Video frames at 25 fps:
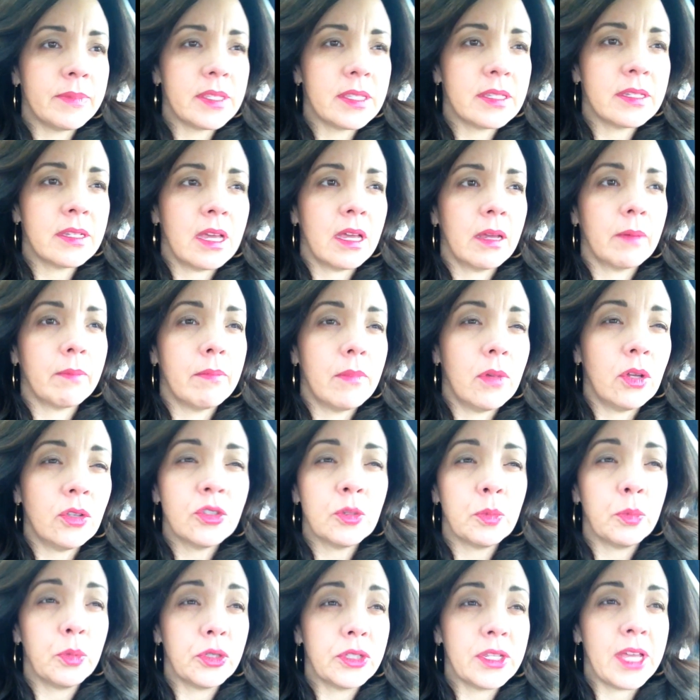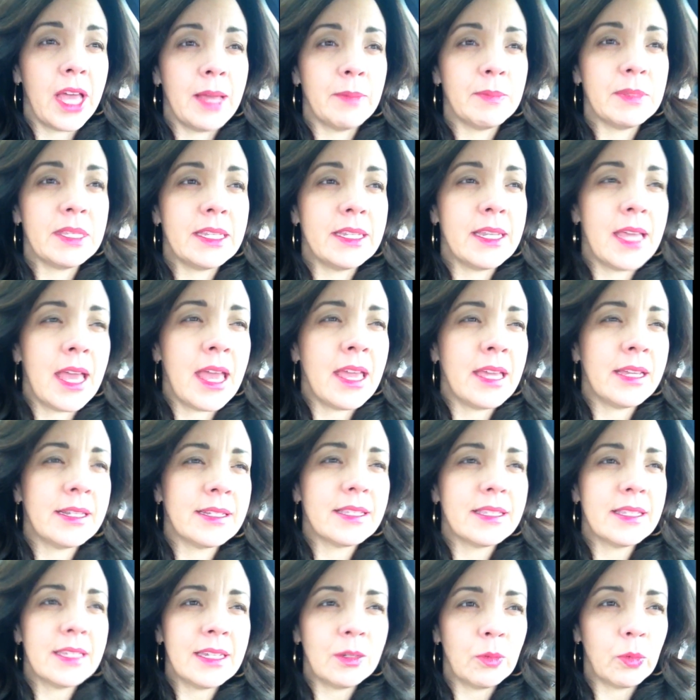stuck multiple times a day and
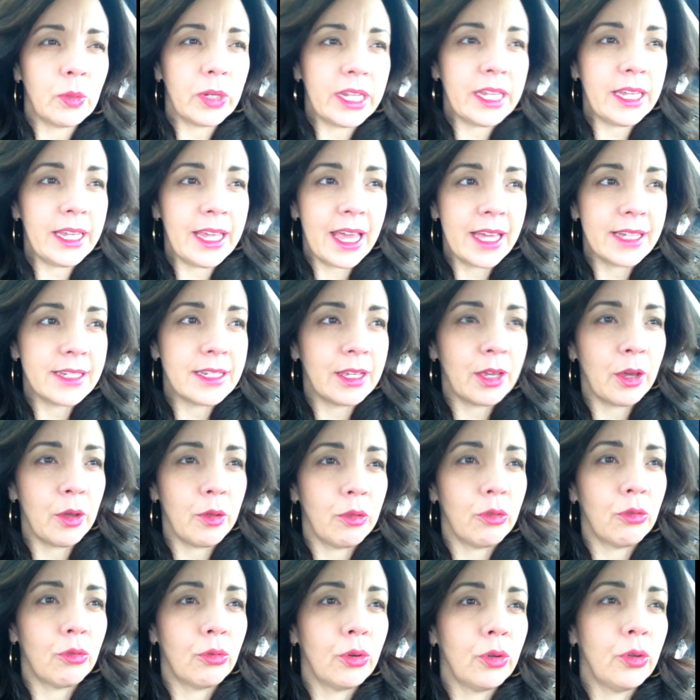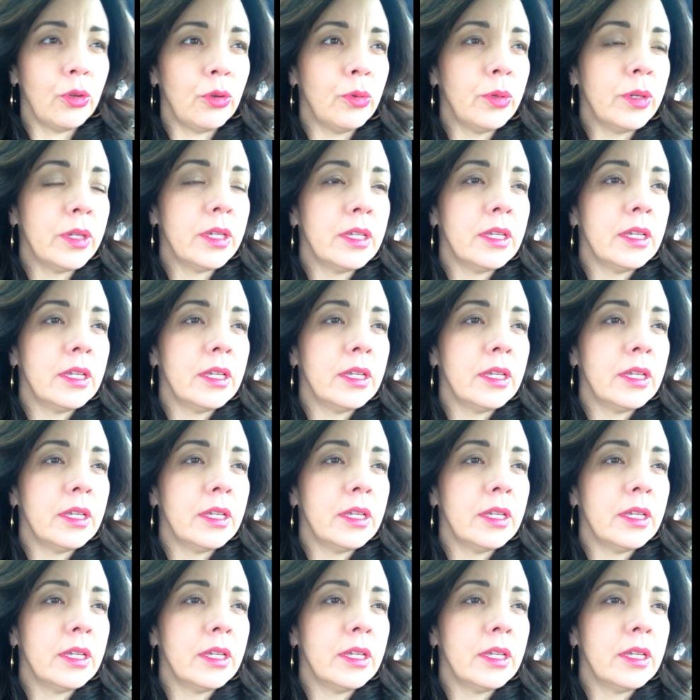seeing what he had to go through,